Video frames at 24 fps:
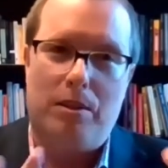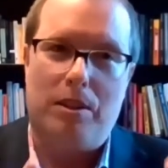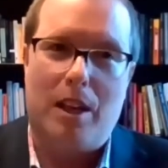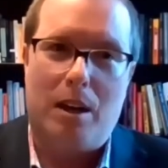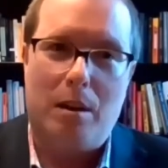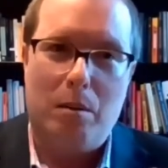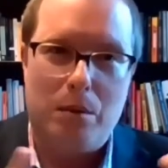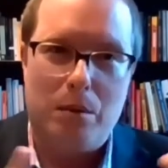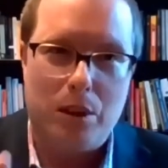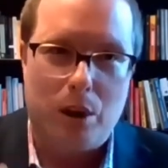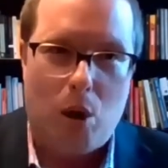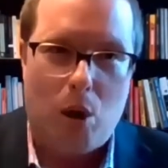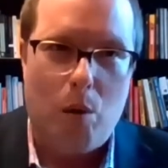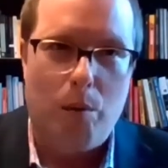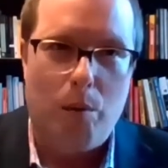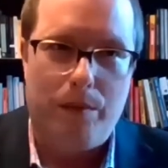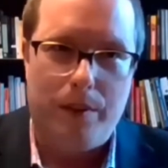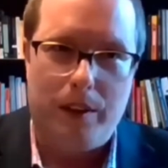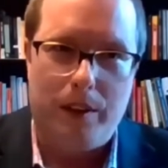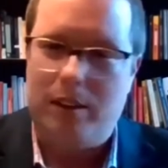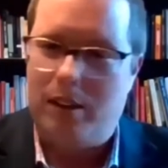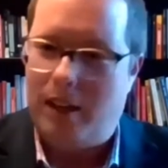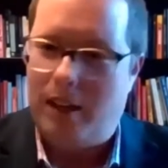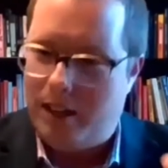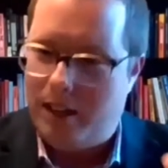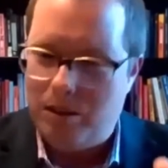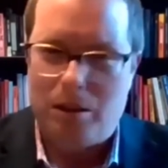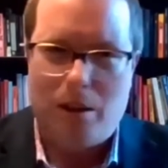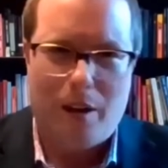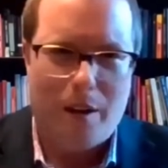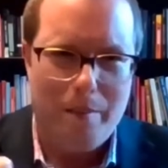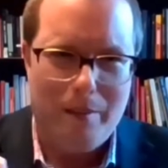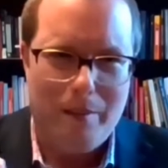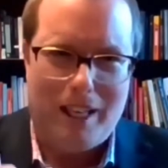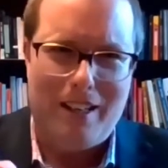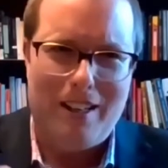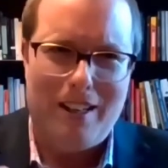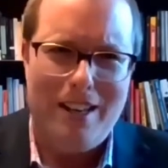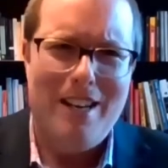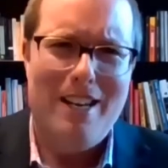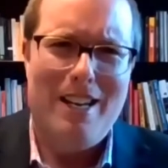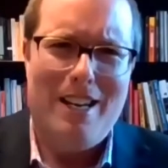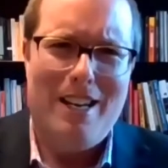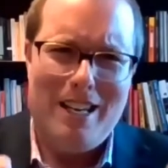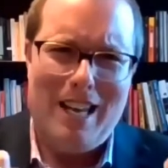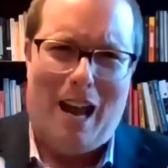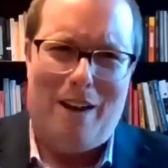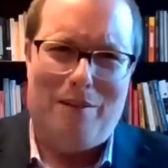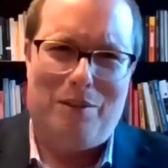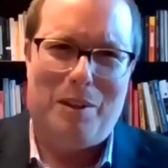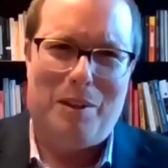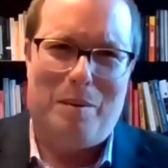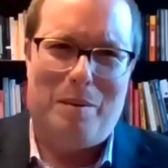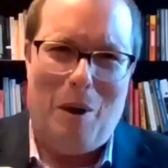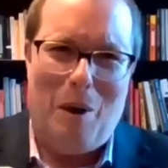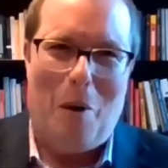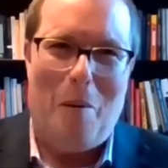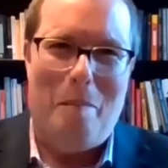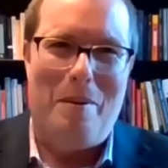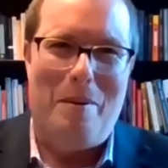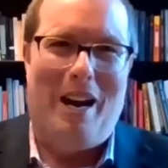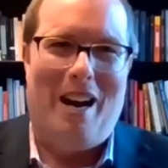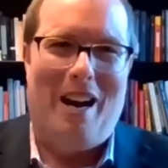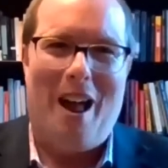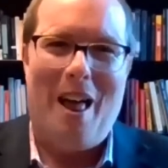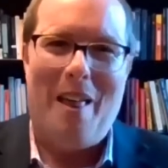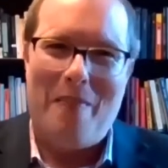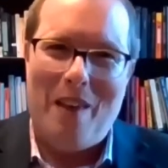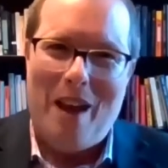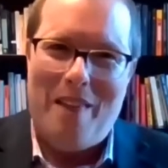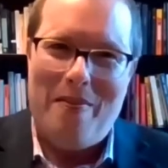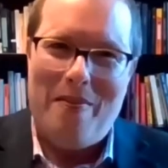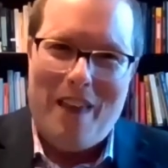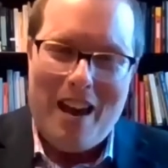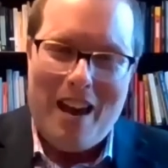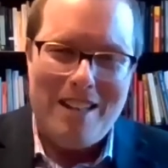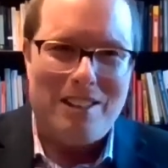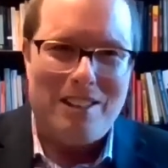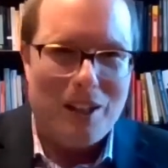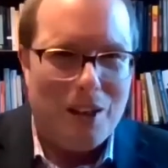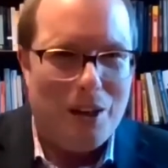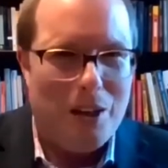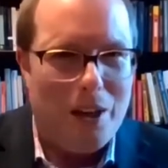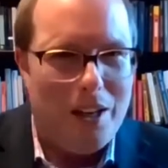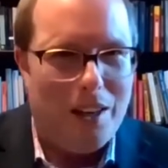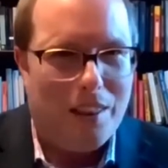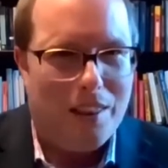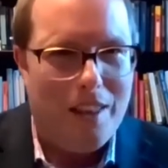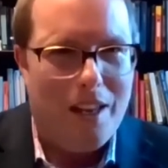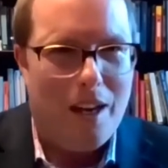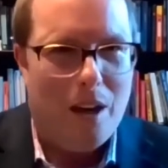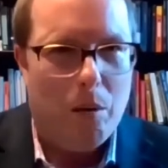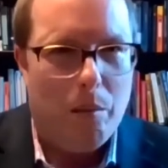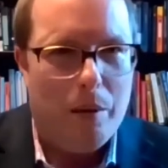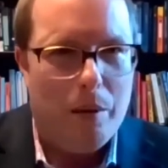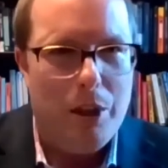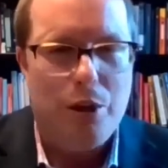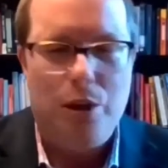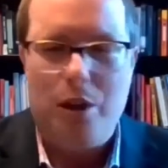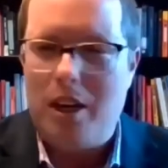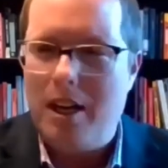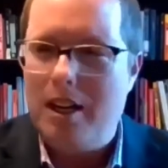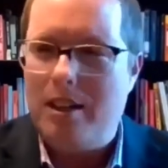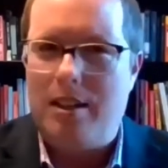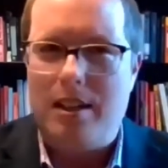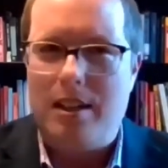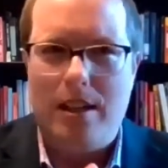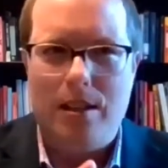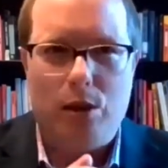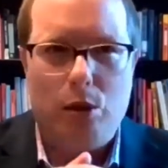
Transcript: You said it was a hopeful night, so let me have some hope here. That's a good thing. We should.